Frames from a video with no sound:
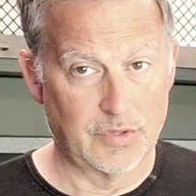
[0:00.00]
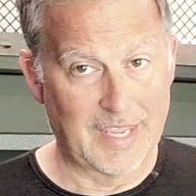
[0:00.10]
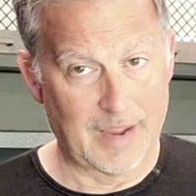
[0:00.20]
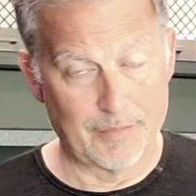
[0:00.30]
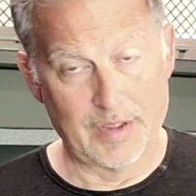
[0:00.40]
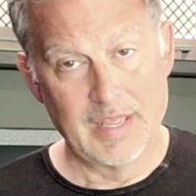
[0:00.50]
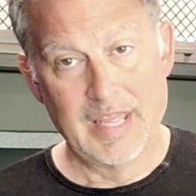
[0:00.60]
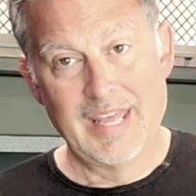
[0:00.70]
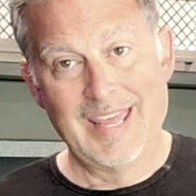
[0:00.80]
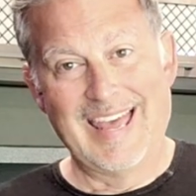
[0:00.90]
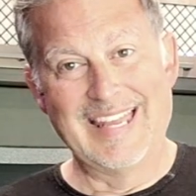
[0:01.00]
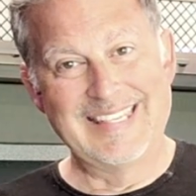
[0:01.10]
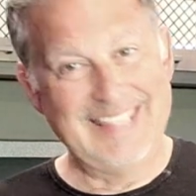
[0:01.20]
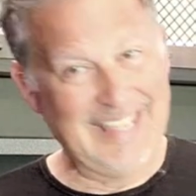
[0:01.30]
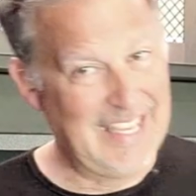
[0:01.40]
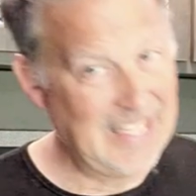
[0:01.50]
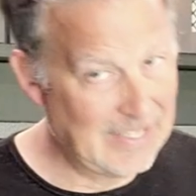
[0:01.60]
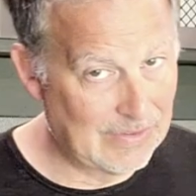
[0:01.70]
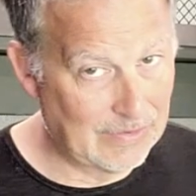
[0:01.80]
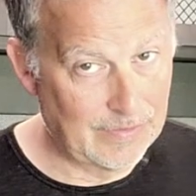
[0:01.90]
camera
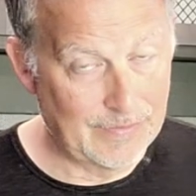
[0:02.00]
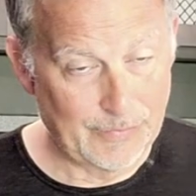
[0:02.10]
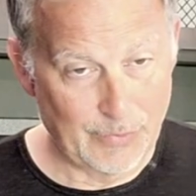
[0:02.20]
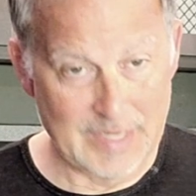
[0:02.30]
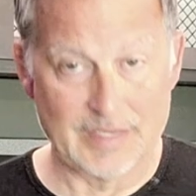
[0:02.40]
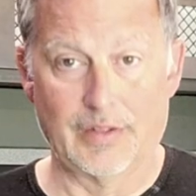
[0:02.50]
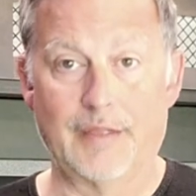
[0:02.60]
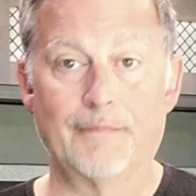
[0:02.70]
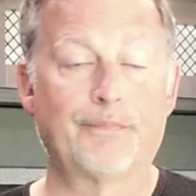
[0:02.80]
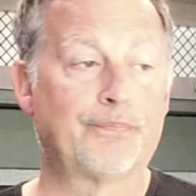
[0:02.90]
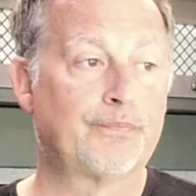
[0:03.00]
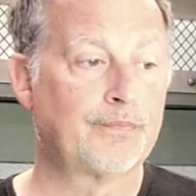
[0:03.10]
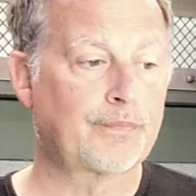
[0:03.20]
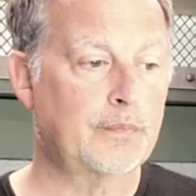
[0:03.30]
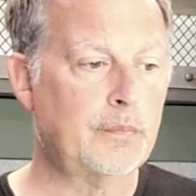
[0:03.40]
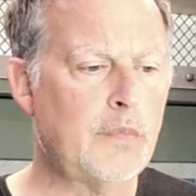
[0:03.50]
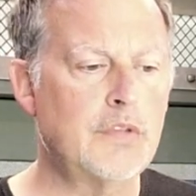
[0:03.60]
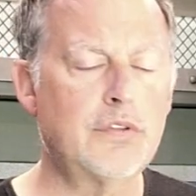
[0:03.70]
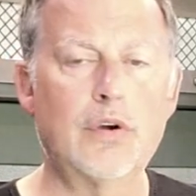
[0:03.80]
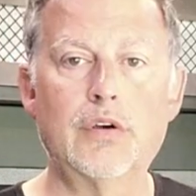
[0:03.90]
until recently.
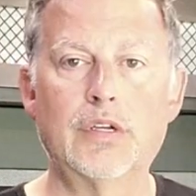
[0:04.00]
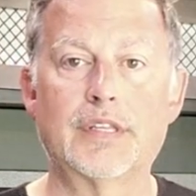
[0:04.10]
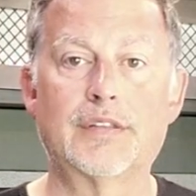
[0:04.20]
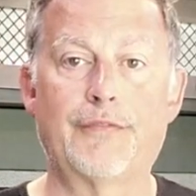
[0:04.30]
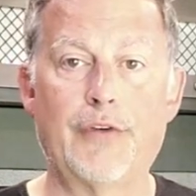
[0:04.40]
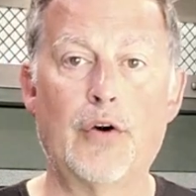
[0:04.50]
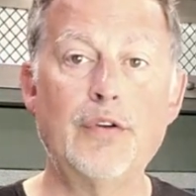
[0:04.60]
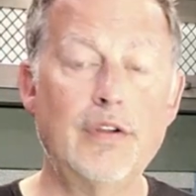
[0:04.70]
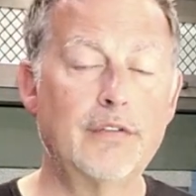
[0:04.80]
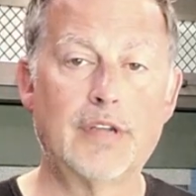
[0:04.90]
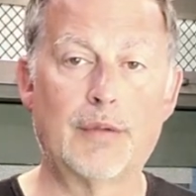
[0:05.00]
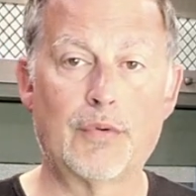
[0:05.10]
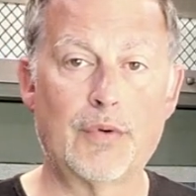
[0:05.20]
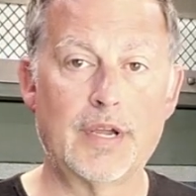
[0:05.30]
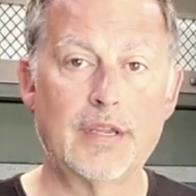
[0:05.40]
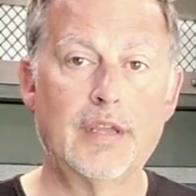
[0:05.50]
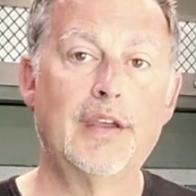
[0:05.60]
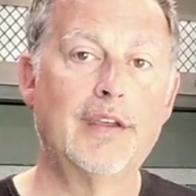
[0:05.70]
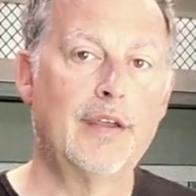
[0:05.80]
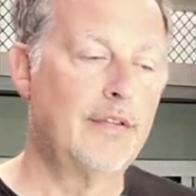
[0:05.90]
So the phone, number one,
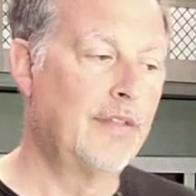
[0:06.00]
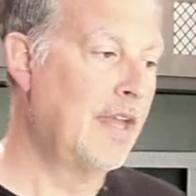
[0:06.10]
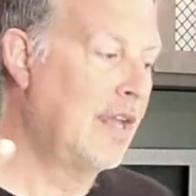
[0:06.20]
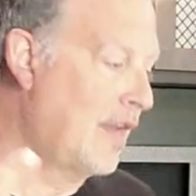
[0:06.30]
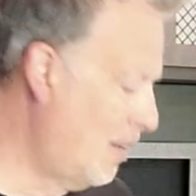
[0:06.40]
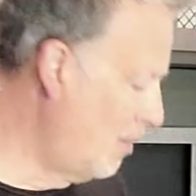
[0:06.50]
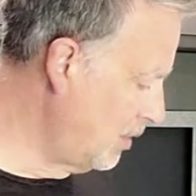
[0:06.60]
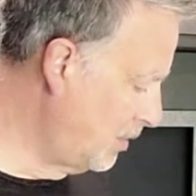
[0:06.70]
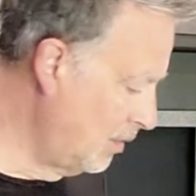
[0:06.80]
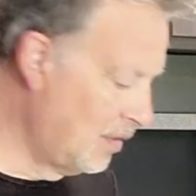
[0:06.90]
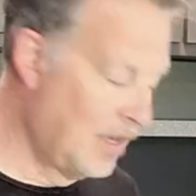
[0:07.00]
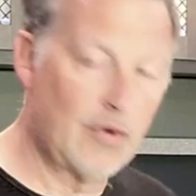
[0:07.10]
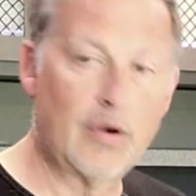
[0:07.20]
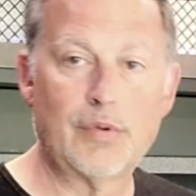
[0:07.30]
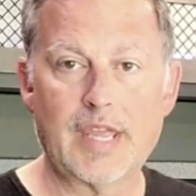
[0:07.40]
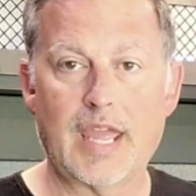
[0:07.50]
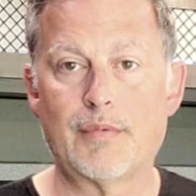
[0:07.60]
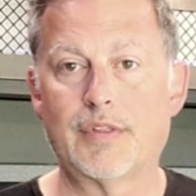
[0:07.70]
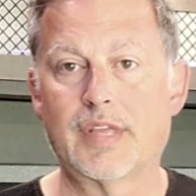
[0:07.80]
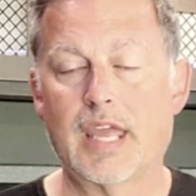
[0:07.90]
then I went to a normal
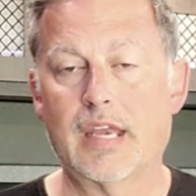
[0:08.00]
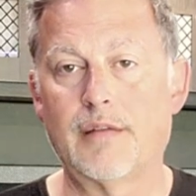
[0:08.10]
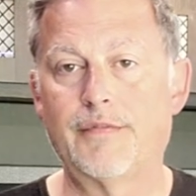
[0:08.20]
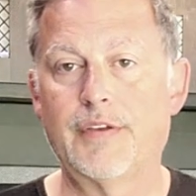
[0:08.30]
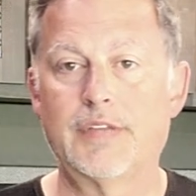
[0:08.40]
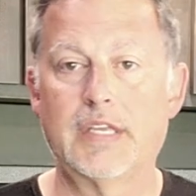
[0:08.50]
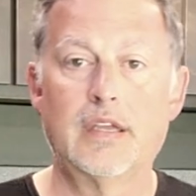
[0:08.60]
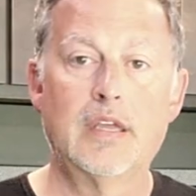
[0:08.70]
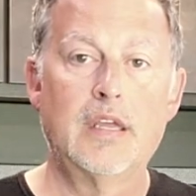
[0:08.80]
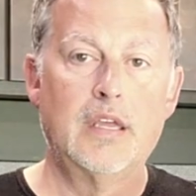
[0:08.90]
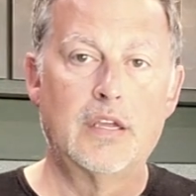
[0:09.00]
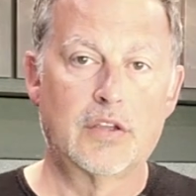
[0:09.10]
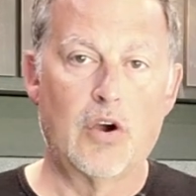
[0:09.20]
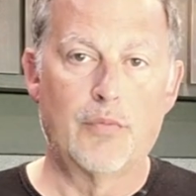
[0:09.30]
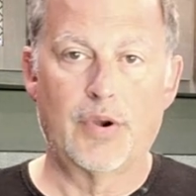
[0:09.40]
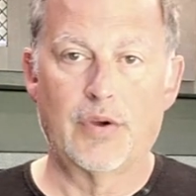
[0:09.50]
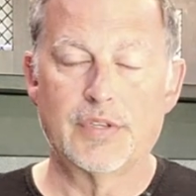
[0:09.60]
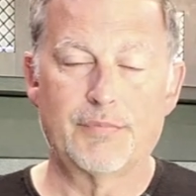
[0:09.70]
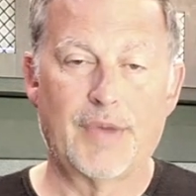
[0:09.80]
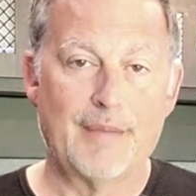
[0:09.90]
camera, the Canon M50. GoPro
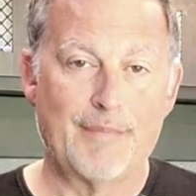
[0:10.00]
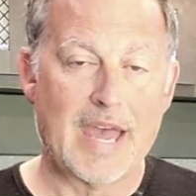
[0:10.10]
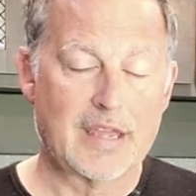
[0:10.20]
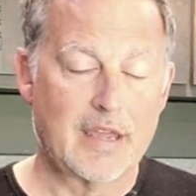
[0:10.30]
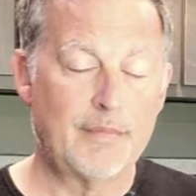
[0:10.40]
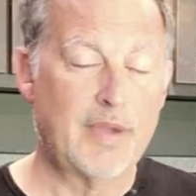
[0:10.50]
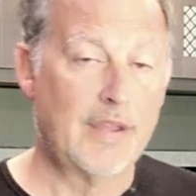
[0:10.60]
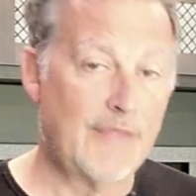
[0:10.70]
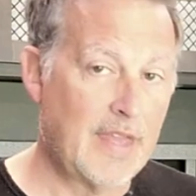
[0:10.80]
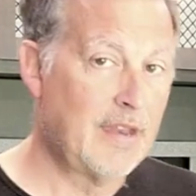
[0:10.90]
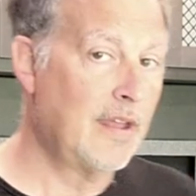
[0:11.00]
is my backup, and then